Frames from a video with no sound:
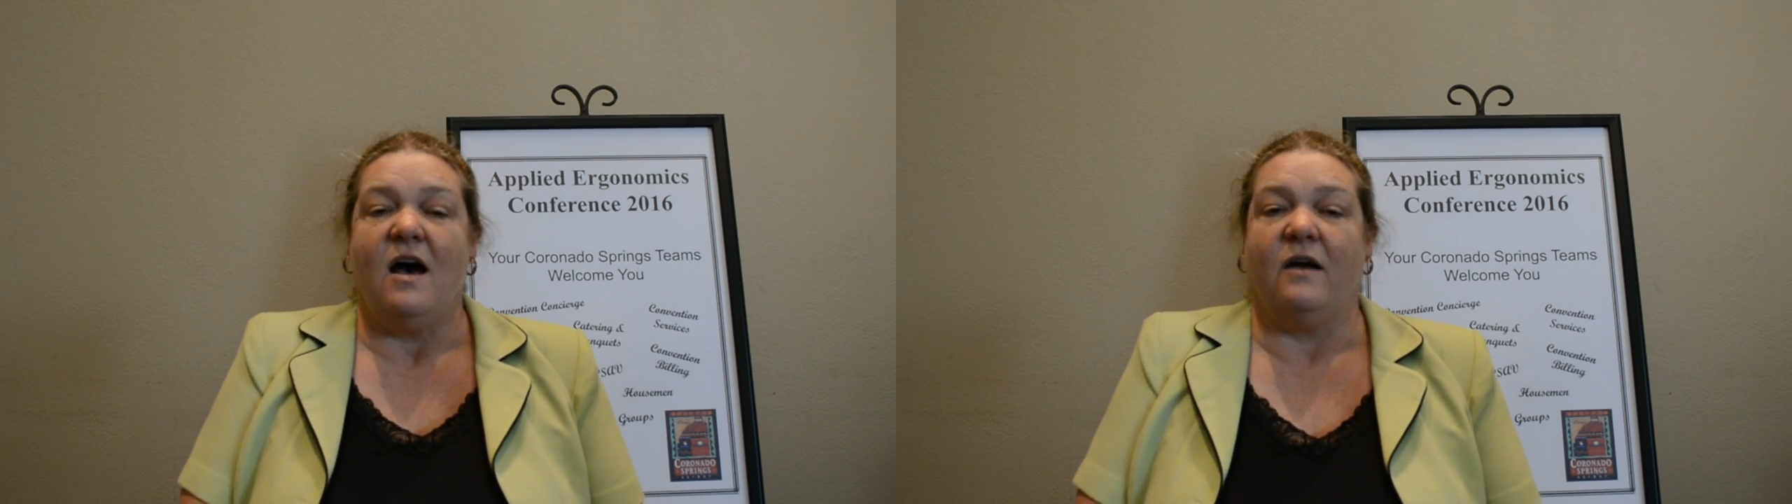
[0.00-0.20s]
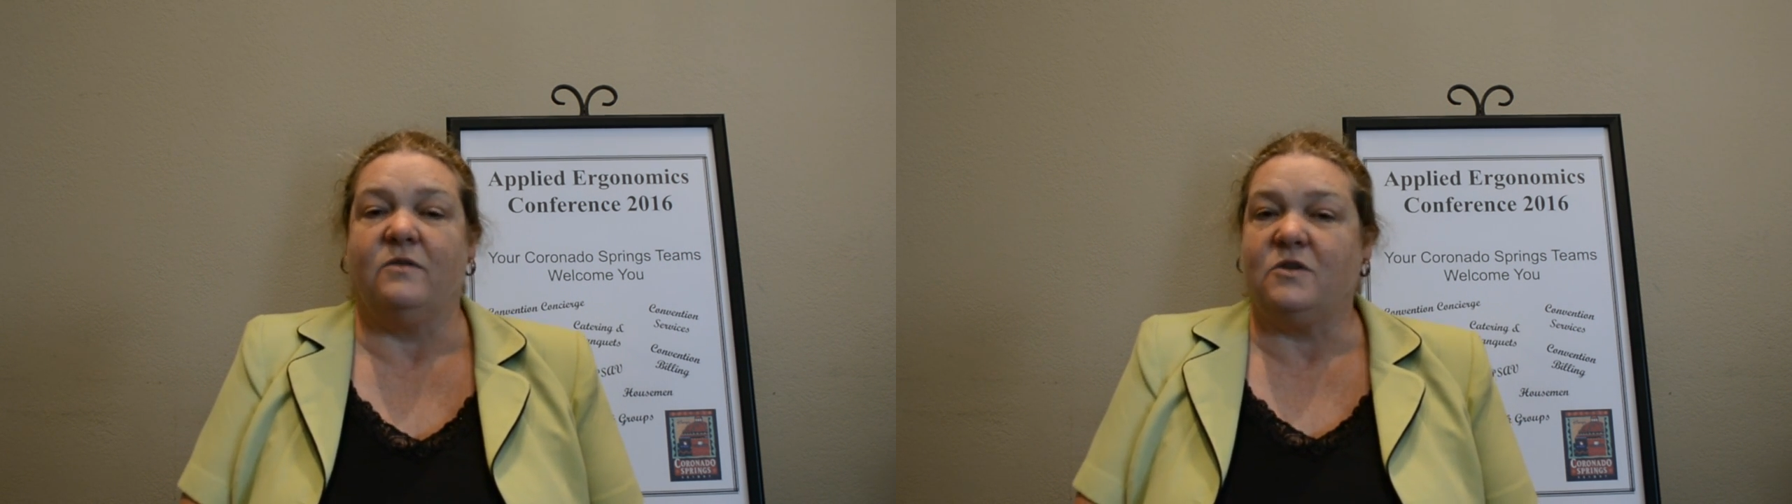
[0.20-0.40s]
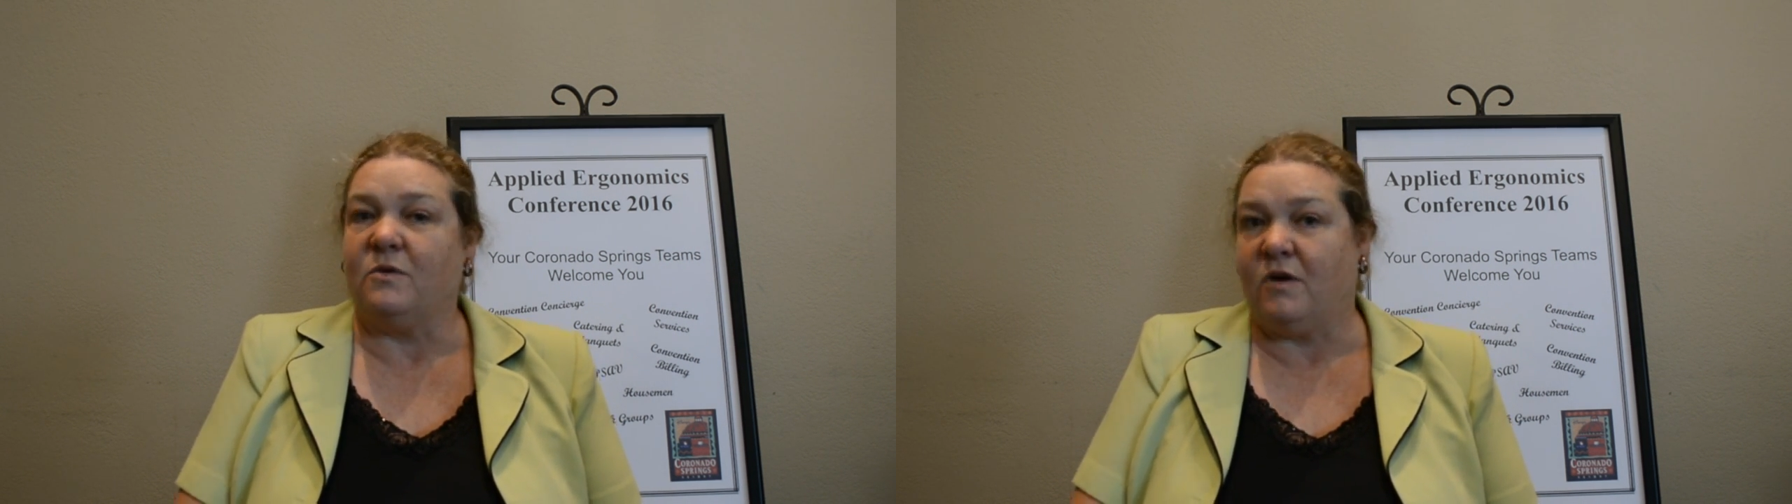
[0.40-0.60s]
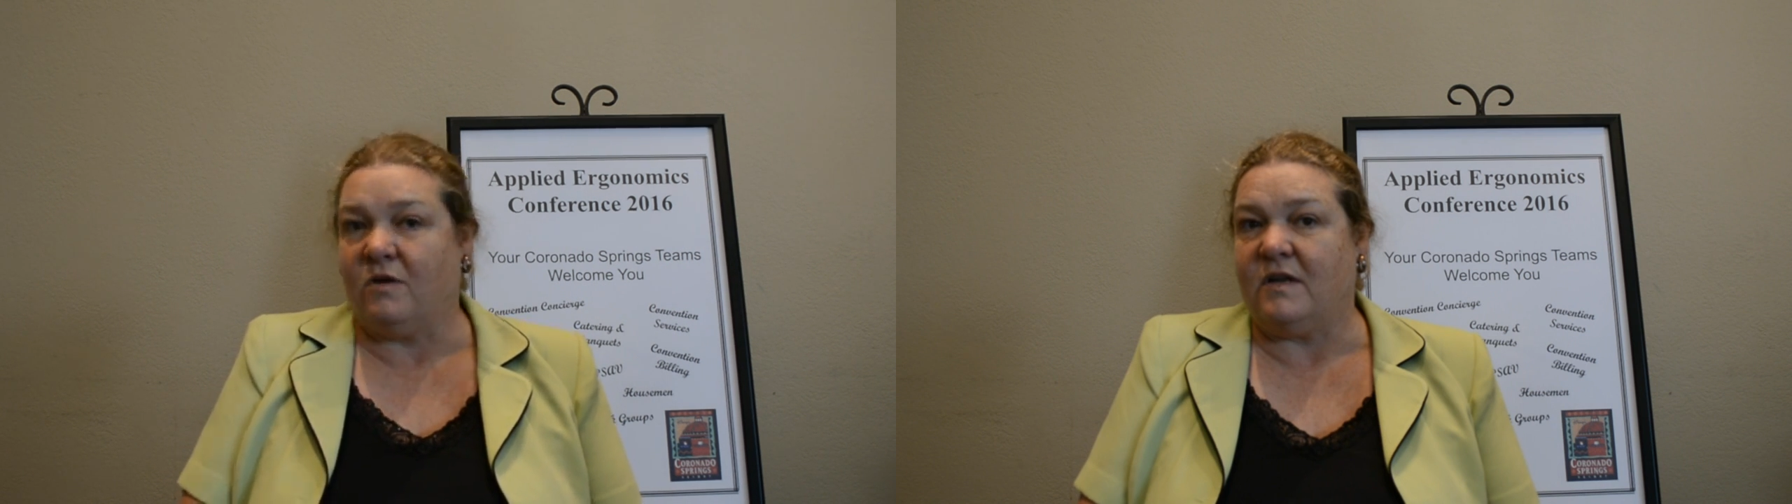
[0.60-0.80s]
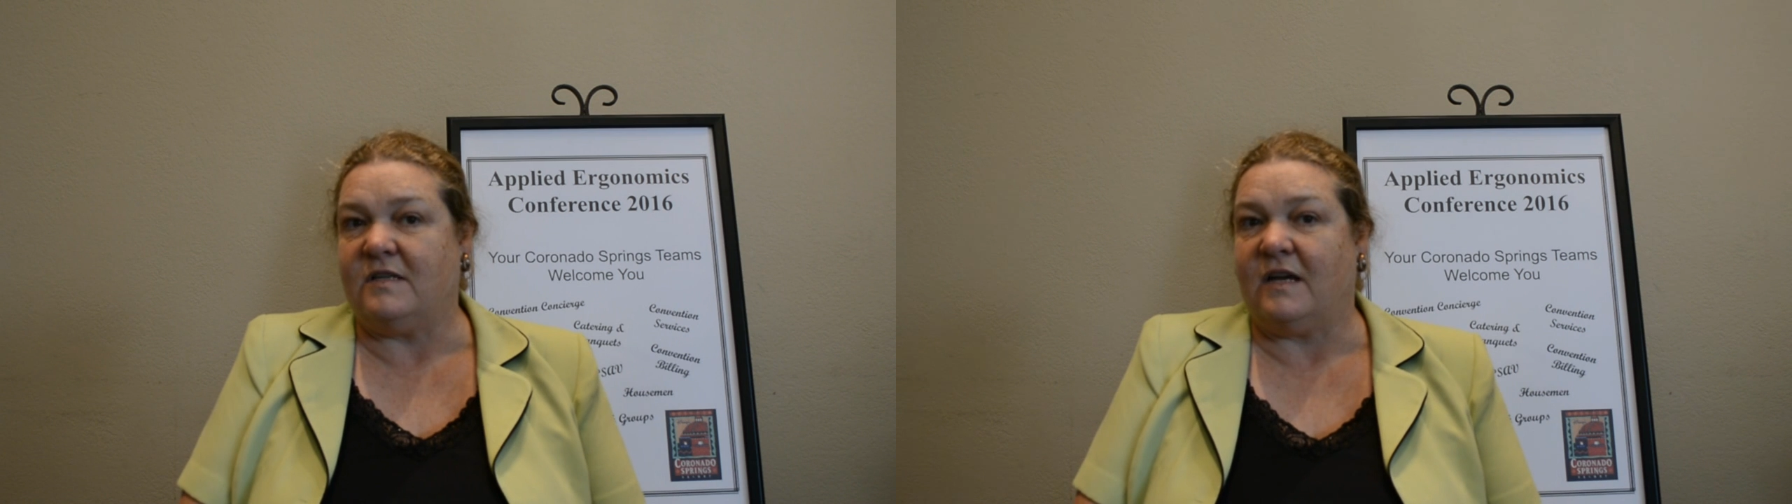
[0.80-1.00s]
I was
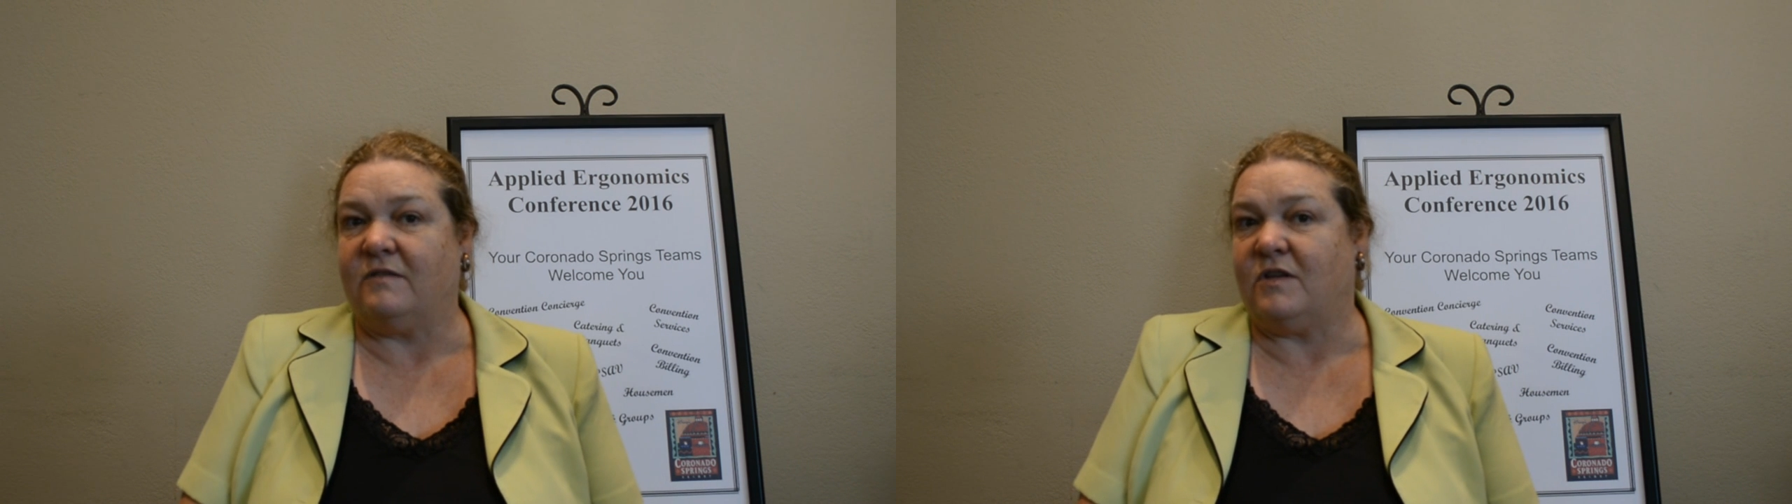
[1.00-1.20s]
recruited down